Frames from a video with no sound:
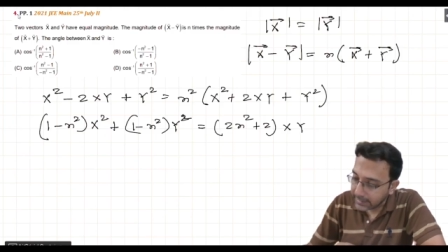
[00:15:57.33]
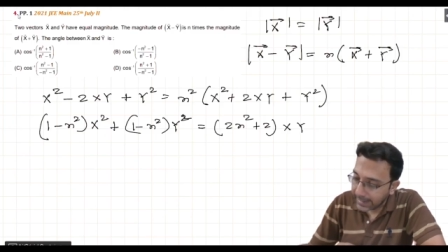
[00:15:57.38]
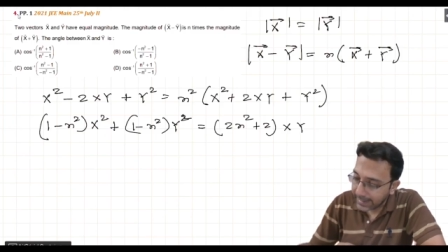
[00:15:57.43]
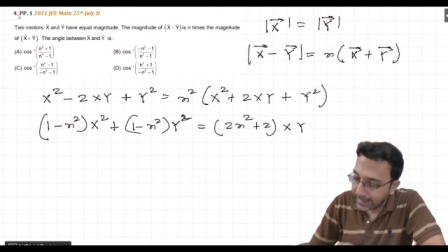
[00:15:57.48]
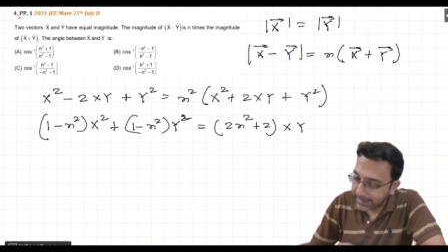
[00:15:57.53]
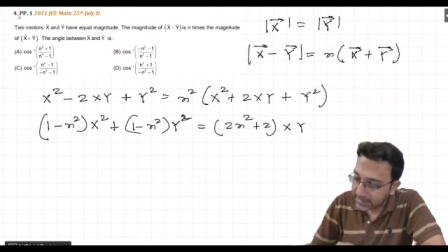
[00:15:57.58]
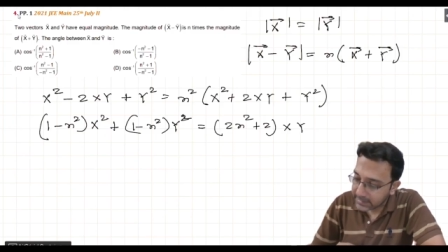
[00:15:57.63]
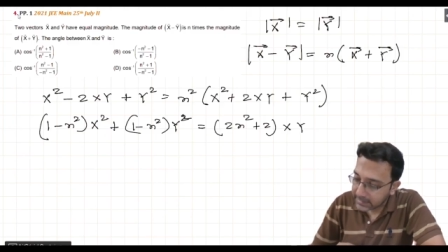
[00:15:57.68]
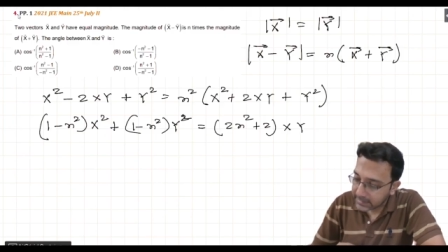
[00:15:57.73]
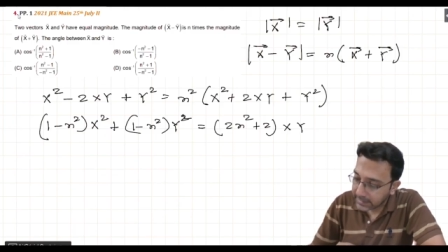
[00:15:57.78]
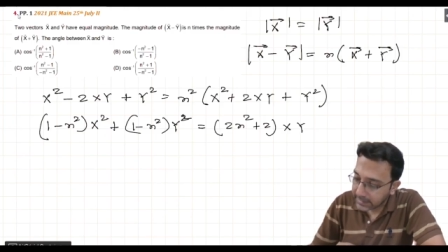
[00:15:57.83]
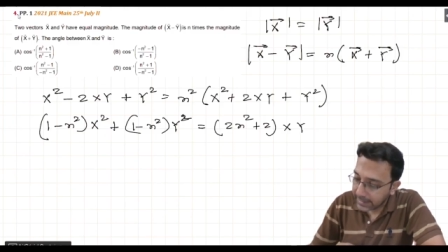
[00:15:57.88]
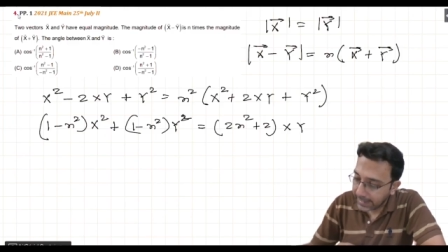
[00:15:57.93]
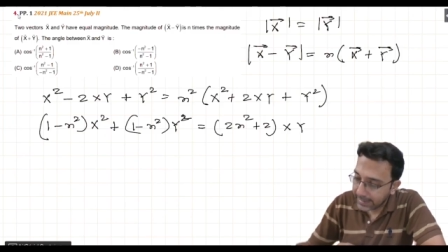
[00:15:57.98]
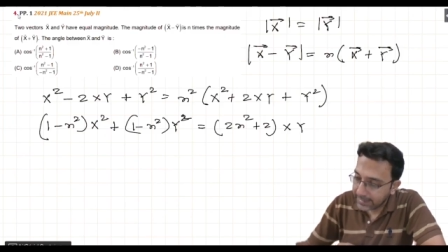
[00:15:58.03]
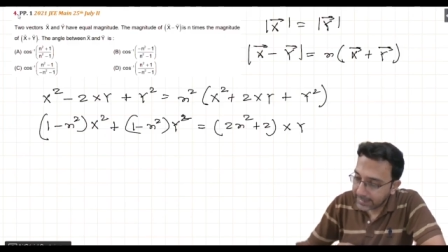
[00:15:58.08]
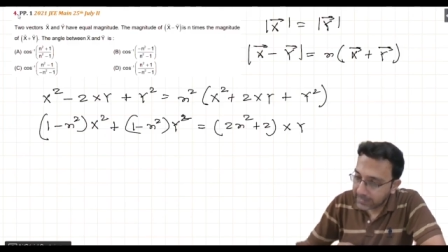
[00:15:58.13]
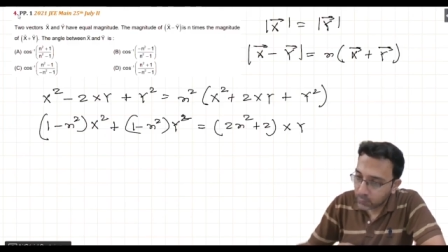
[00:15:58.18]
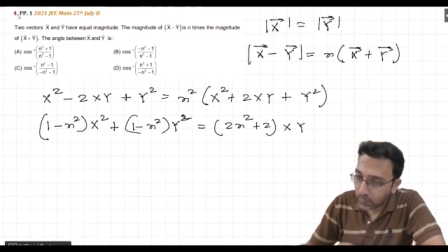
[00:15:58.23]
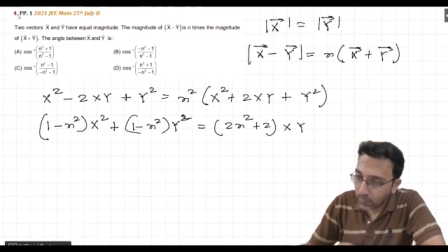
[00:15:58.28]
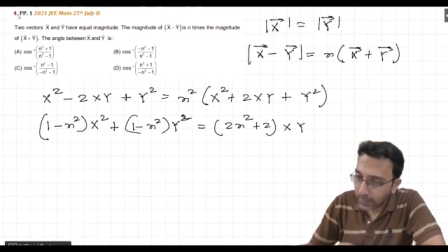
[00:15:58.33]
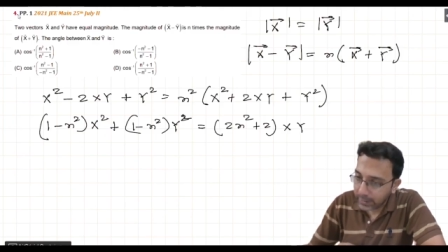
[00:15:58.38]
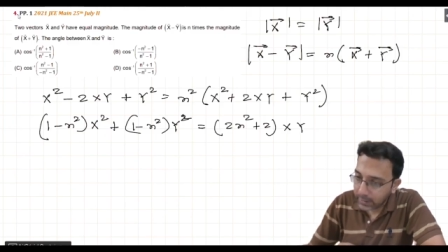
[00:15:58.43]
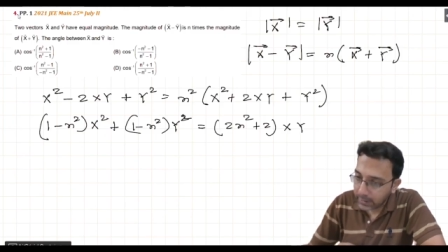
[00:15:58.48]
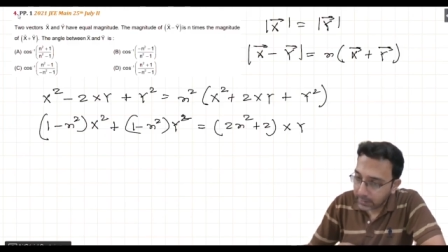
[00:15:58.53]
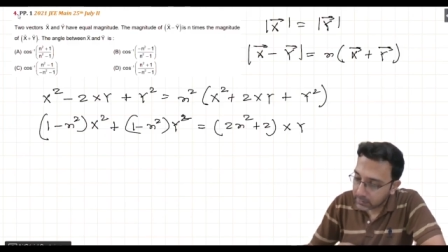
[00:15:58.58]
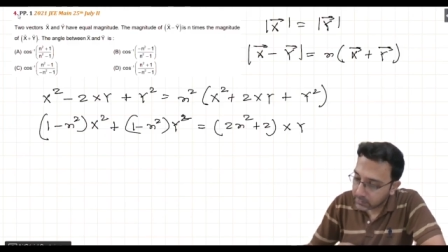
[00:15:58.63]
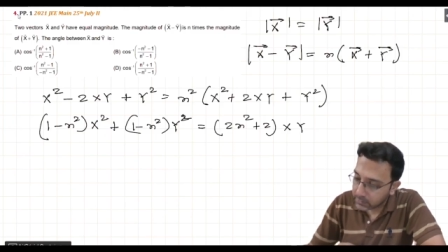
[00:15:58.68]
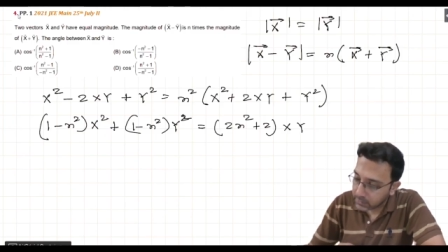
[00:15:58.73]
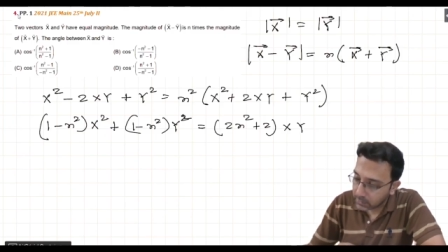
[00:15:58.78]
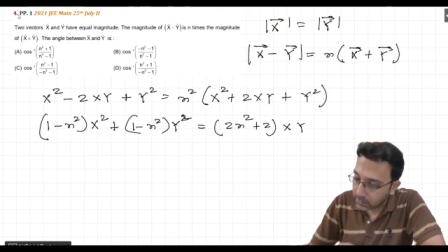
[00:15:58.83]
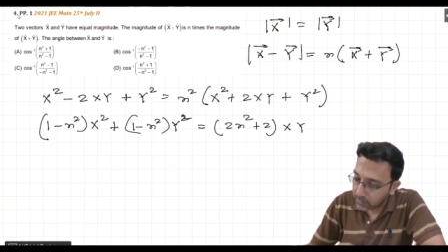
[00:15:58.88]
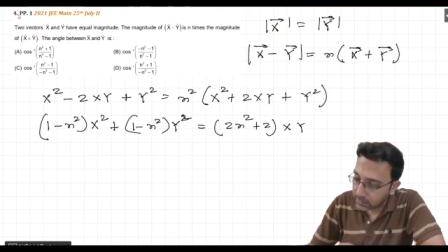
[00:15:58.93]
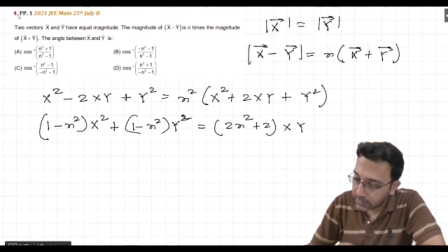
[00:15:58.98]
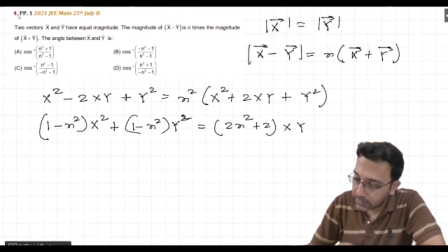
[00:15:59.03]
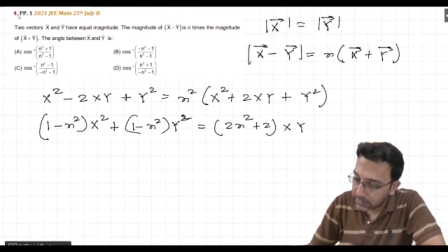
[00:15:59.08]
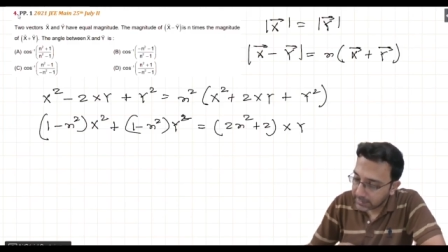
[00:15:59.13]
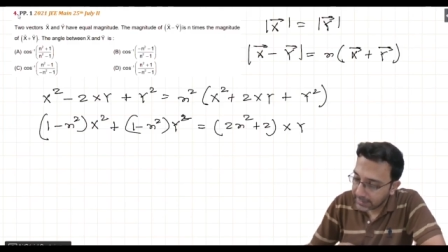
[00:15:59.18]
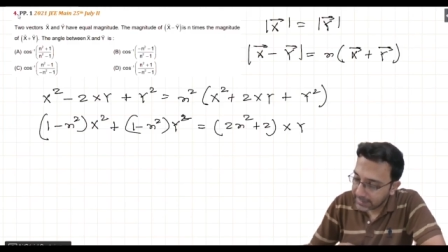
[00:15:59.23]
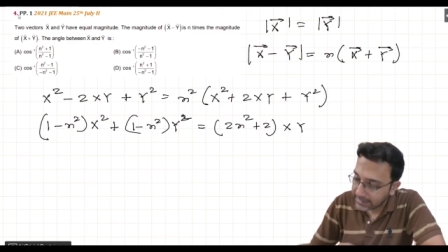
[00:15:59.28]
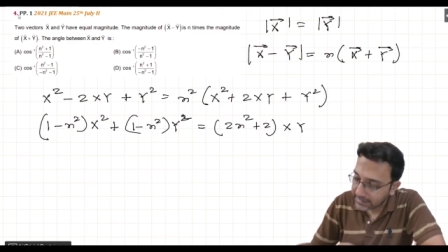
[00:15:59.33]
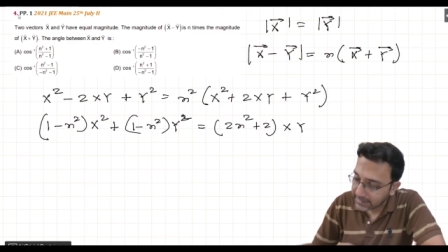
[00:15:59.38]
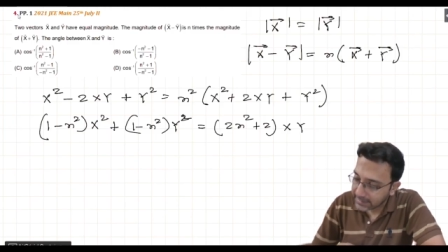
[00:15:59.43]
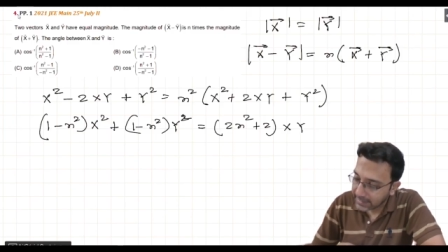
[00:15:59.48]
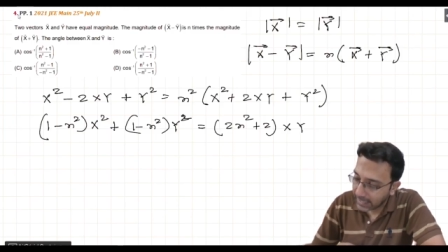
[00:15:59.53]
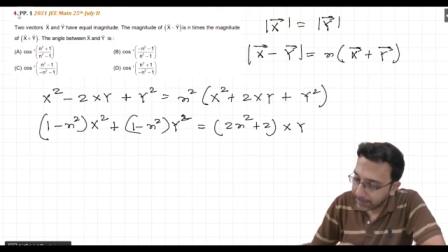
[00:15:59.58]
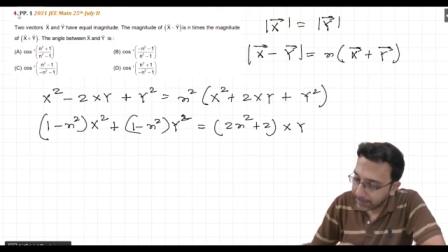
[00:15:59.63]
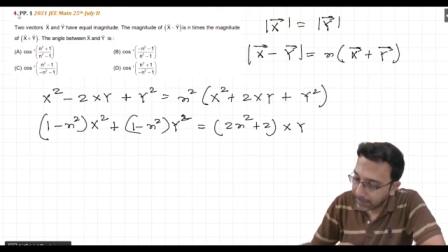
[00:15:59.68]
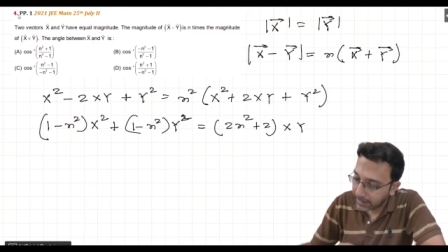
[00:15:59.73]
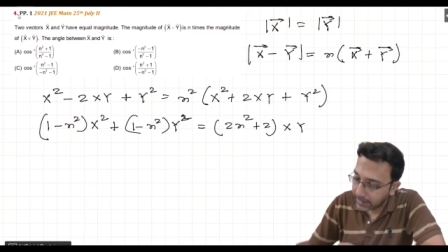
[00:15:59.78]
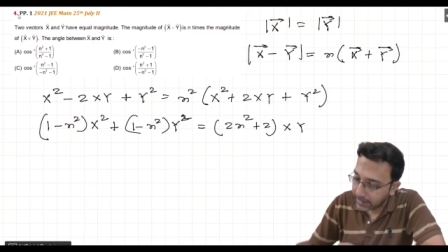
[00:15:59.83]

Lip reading: xy, so this can be